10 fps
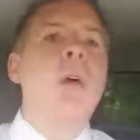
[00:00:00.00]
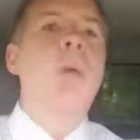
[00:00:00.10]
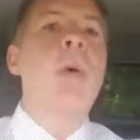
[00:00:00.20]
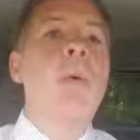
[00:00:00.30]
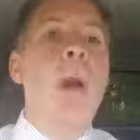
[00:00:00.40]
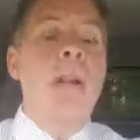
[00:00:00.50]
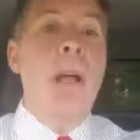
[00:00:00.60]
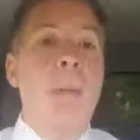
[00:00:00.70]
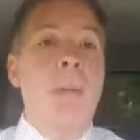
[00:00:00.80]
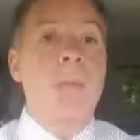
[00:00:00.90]
we wanted
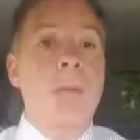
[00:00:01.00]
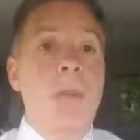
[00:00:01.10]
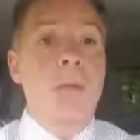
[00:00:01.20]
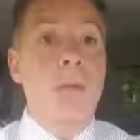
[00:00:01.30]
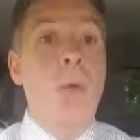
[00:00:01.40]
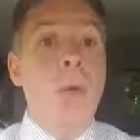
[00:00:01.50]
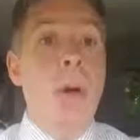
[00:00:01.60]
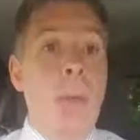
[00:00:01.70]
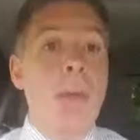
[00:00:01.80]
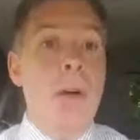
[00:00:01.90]
them, to, we
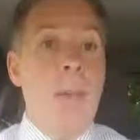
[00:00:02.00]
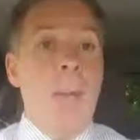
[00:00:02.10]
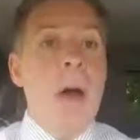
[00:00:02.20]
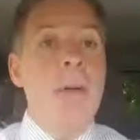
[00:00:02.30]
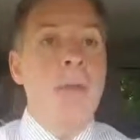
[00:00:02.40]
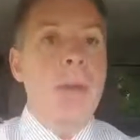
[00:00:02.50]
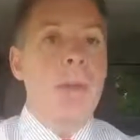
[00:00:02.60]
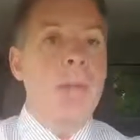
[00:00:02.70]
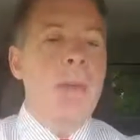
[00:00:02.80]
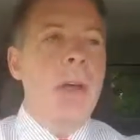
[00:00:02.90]
wanted to be top of mind for
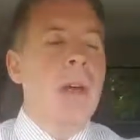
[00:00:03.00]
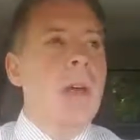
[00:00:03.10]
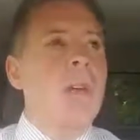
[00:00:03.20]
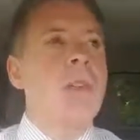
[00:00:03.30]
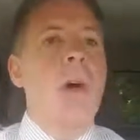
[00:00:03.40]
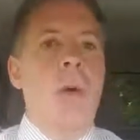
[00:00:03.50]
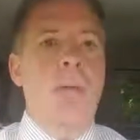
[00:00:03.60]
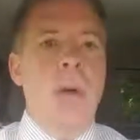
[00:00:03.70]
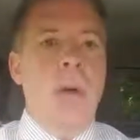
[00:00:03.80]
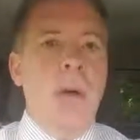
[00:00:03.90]
them. So
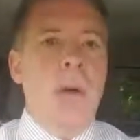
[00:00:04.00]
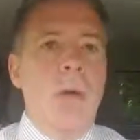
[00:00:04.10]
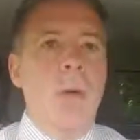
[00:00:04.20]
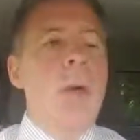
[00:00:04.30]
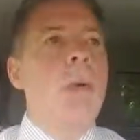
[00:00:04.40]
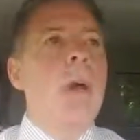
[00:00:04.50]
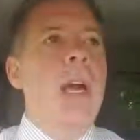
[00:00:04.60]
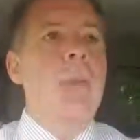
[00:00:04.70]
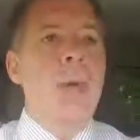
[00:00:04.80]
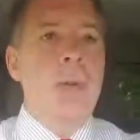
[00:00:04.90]
we were
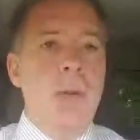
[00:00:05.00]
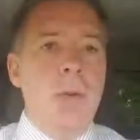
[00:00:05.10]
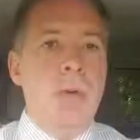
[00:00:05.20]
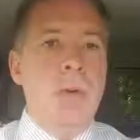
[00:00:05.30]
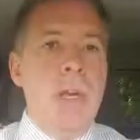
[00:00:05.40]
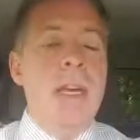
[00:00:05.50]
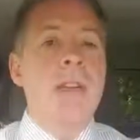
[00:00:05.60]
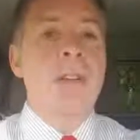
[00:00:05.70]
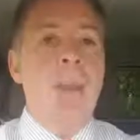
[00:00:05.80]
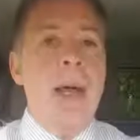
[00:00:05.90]
able to take
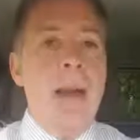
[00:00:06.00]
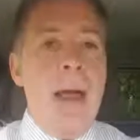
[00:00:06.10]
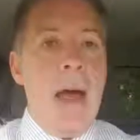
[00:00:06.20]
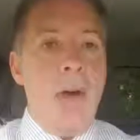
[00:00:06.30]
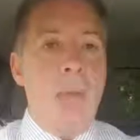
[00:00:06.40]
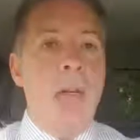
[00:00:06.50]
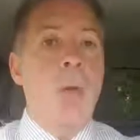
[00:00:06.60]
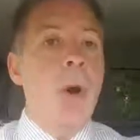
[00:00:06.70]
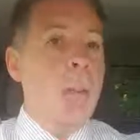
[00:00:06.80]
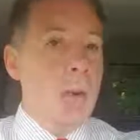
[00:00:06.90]
his spend down by
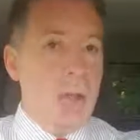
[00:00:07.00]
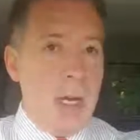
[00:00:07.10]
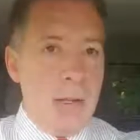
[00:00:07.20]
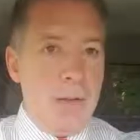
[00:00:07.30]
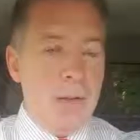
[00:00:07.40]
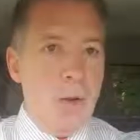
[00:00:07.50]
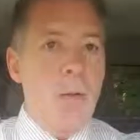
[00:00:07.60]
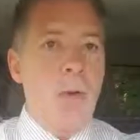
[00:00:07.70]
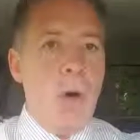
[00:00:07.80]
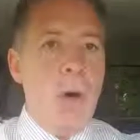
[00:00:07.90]
20%
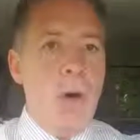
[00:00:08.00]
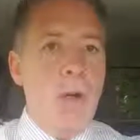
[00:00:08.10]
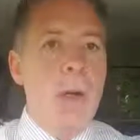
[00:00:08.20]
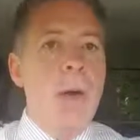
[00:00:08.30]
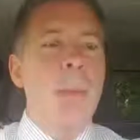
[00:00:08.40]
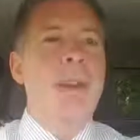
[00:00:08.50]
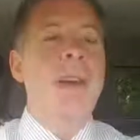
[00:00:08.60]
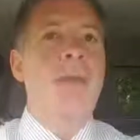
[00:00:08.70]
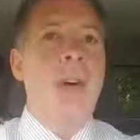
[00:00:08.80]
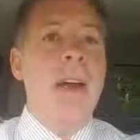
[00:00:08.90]
overall, but the
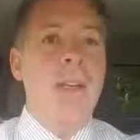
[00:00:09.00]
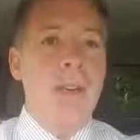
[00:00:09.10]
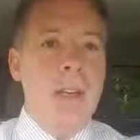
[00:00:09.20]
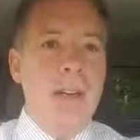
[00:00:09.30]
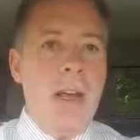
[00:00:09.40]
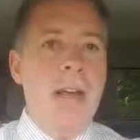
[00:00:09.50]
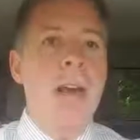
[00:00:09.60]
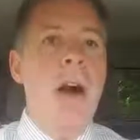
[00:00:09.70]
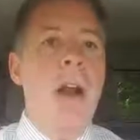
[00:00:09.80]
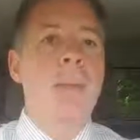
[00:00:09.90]
effectiveness had
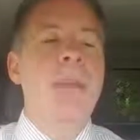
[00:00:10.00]
gone up